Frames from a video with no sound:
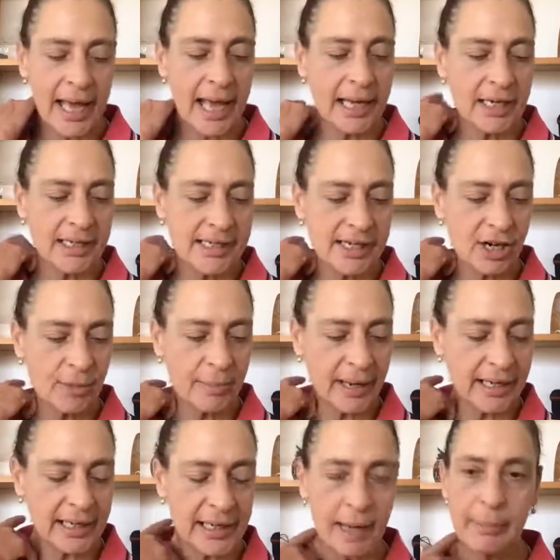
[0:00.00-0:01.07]
And Sarah
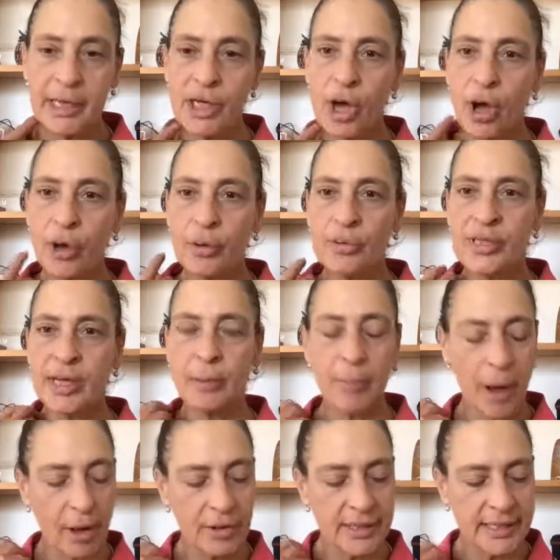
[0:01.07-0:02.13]
Becker, let me know. So
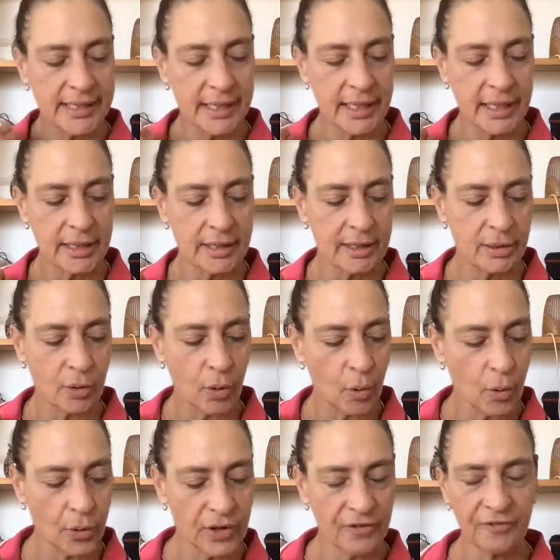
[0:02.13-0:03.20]
post in
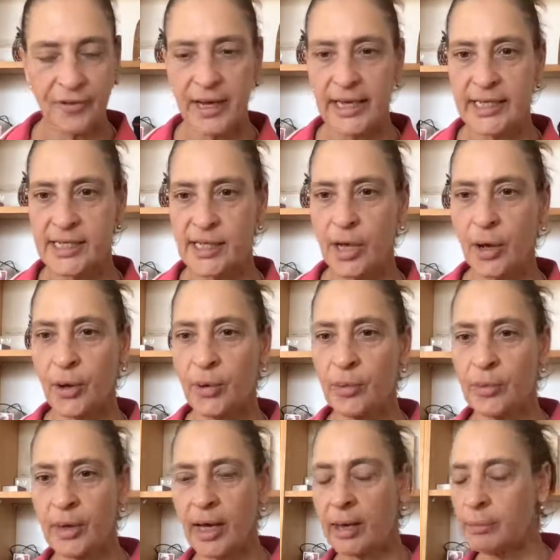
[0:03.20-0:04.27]
all your feeds.
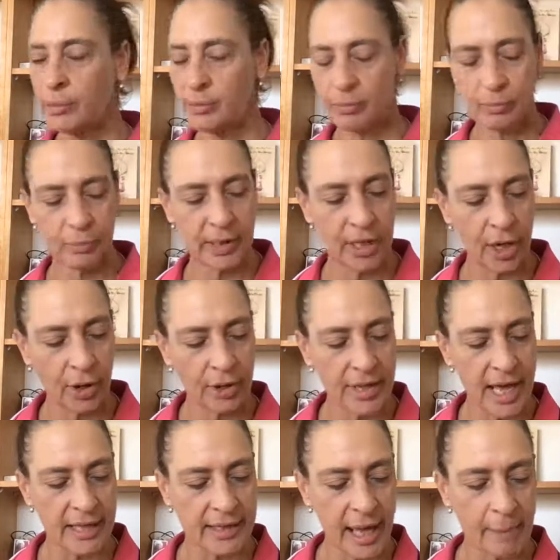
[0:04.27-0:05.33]
So we know
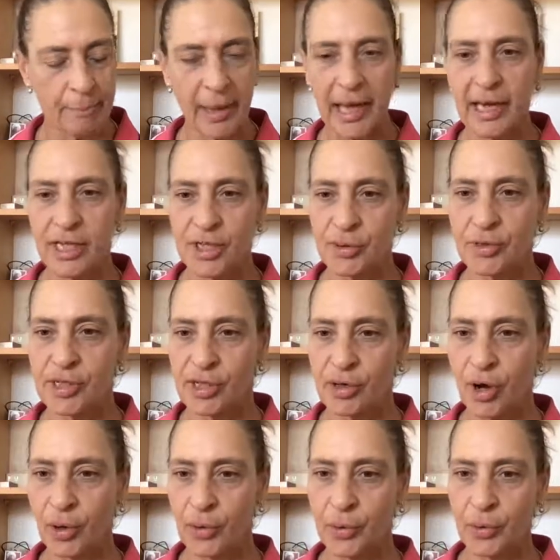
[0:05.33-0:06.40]
that balancer is
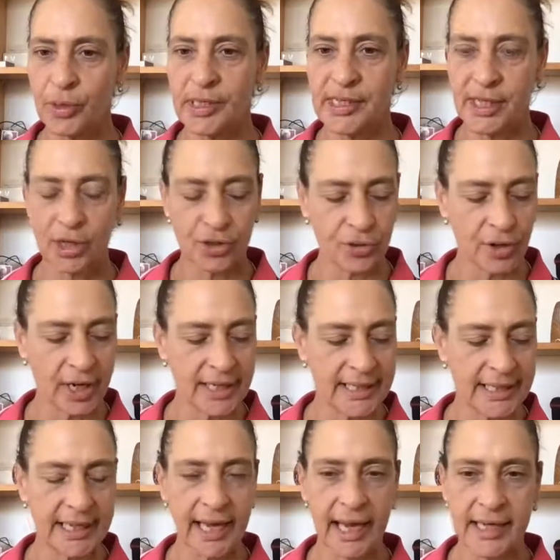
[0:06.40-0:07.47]
not good. So trying
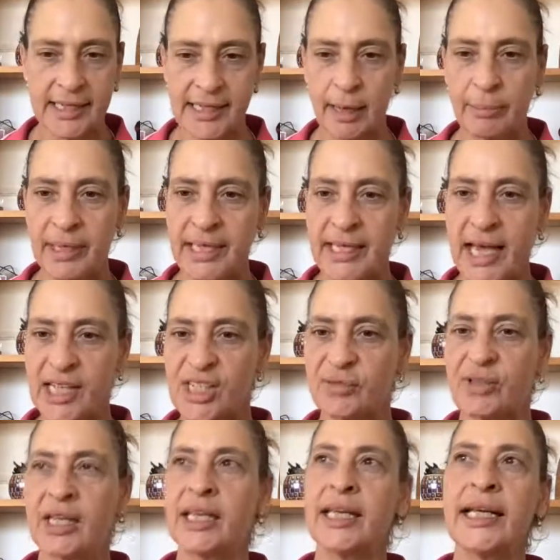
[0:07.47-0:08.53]
to get something that's
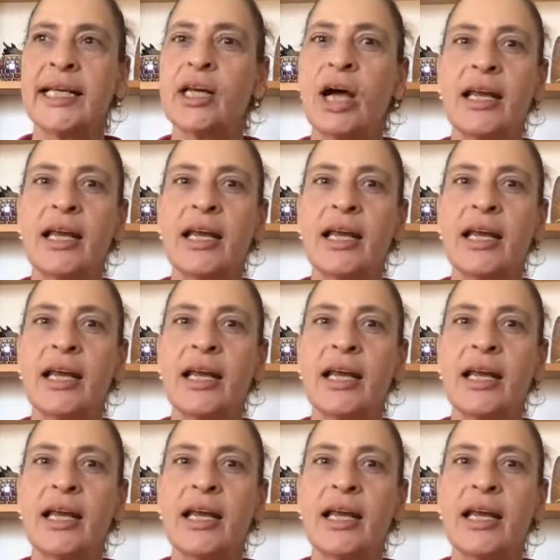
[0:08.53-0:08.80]
clean.